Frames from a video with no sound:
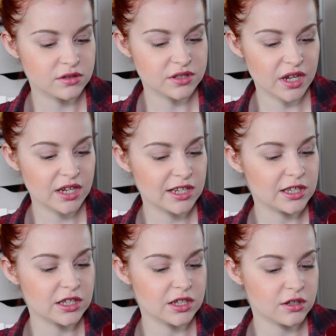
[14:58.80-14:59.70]

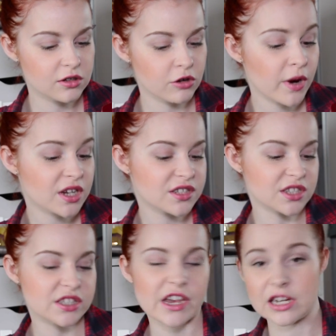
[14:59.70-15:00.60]
Daily
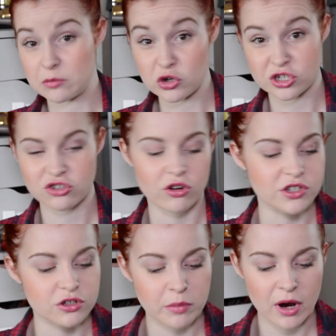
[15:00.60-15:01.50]
Correcting Daily
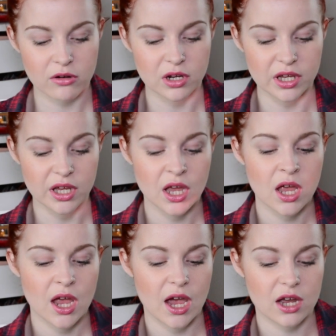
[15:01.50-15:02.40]
Moisturiser, apparently.
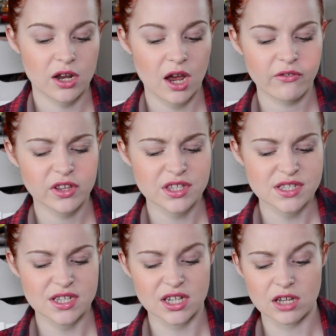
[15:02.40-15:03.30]
And I have had
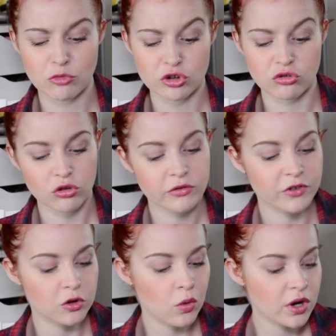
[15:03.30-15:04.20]
this sitting in my drawer
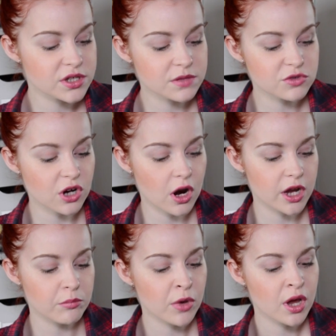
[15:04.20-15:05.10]
for quite some
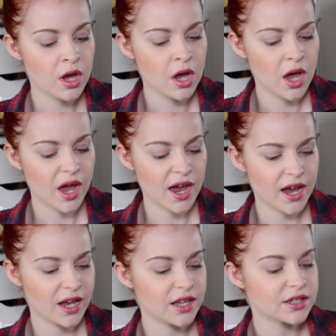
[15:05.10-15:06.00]
time,
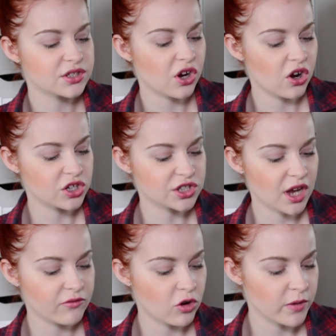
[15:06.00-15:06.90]
and I just
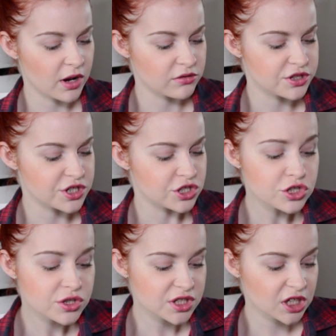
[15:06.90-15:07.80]
haven't got around to
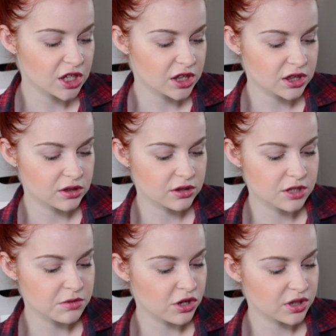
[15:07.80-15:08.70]
using it,
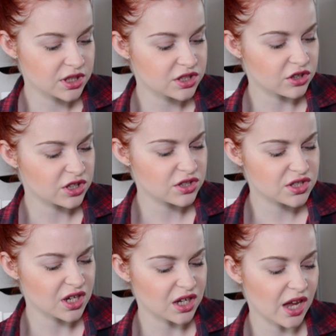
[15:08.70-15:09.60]
to be honest. I
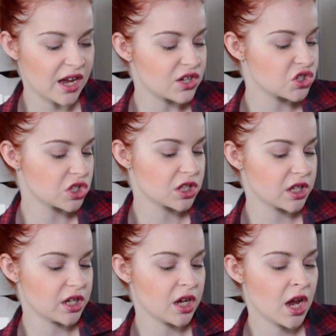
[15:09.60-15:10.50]
used it
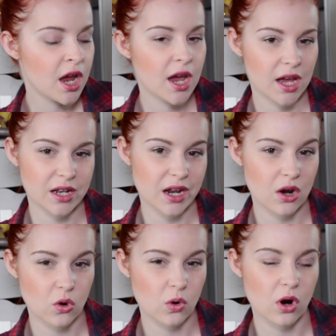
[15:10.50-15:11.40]
occasionally, and
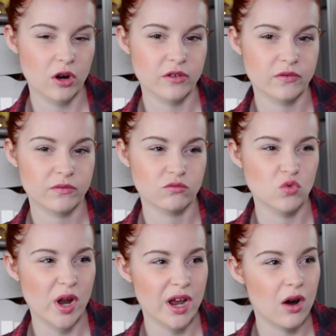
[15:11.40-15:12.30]
now I've
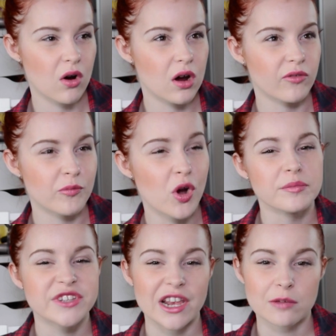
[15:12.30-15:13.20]
run out of my
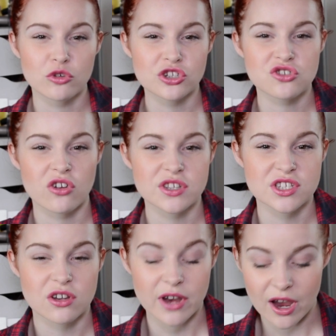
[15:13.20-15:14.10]
daily
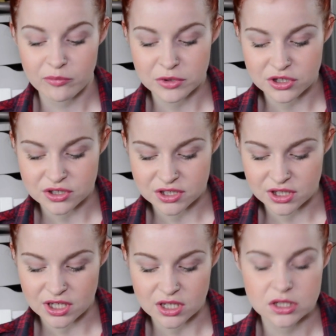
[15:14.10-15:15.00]
moisturiser, so I have been
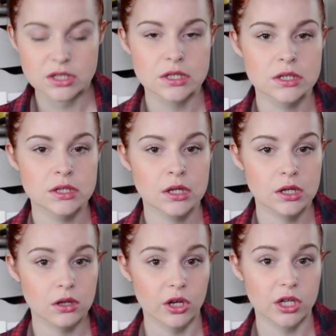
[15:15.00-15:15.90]
using this,
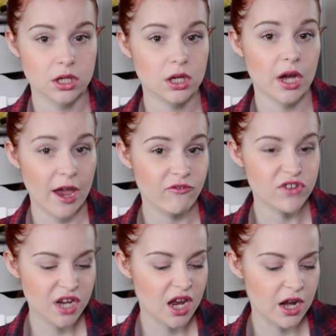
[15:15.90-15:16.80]
like,
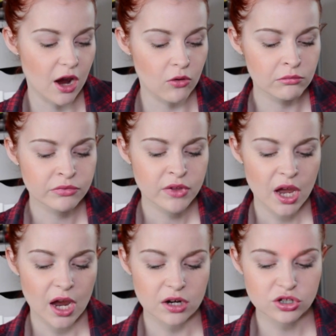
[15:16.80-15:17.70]
every day now.
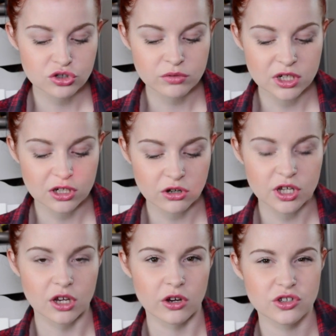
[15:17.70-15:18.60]
And I do really
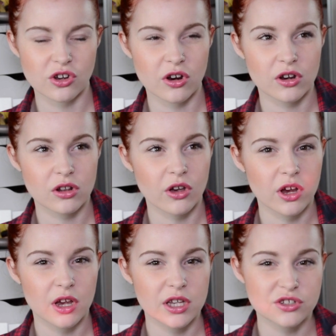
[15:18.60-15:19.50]
like it. I don't,
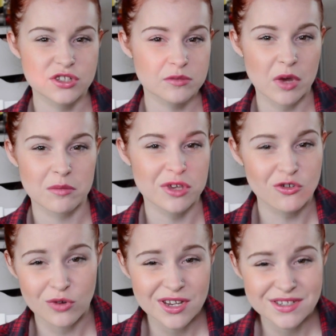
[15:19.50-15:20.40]
like, it doesn't make me
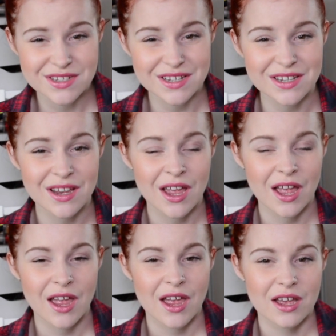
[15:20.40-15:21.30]
greasy,
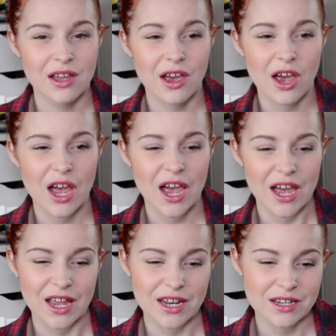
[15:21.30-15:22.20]

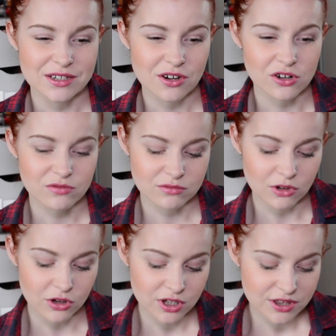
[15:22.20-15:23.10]
and I
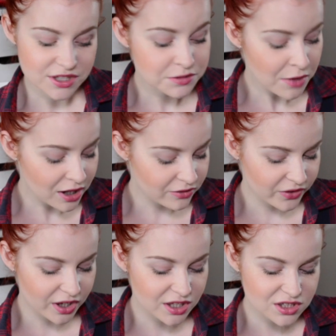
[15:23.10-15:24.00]
like the smell of
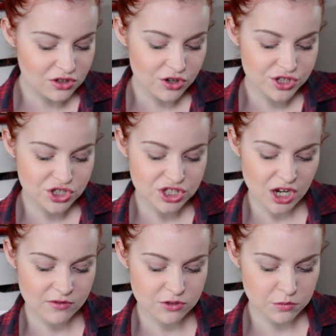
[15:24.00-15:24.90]
it. It's nice just to
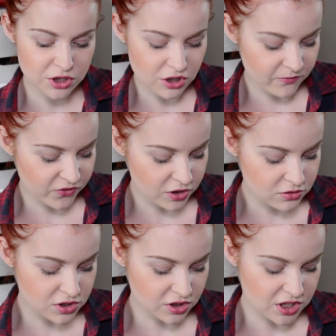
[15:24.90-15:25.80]
have something that
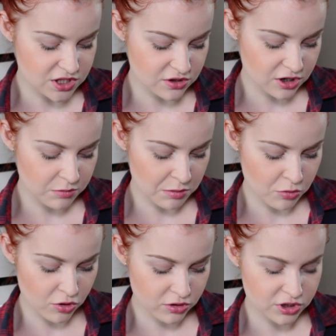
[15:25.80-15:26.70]
feels like it's doing a bit
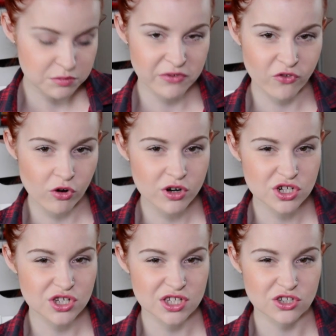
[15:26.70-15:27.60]
more, because before I
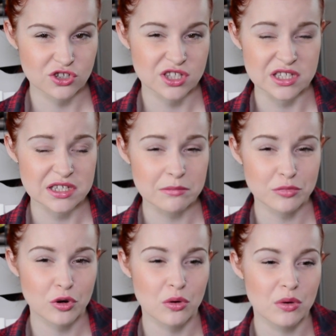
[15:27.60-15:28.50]
was using just a
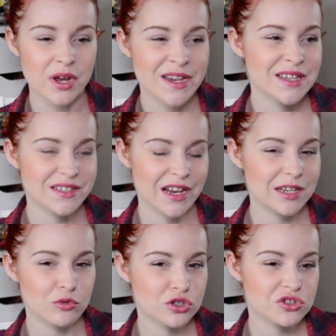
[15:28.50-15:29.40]
simple
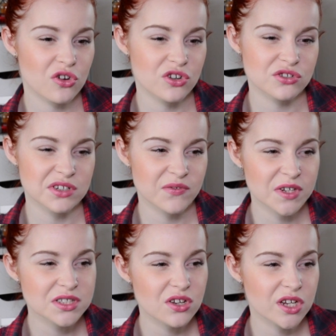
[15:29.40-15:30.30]
daily moisturiser, and it
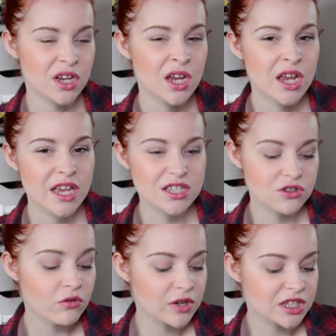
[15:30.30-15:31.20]
feels like it's
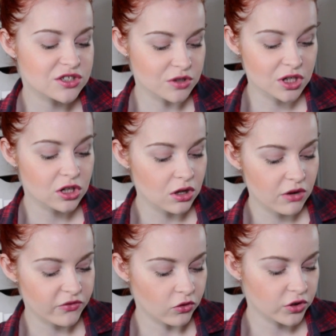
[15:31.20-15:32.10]
not really doing a
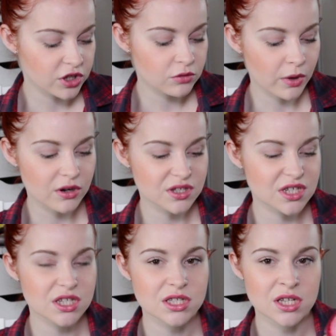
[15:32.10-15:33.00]
lot for you, whereas
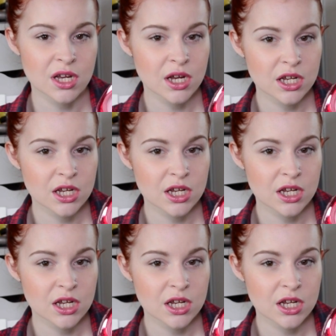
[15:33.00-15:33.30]
this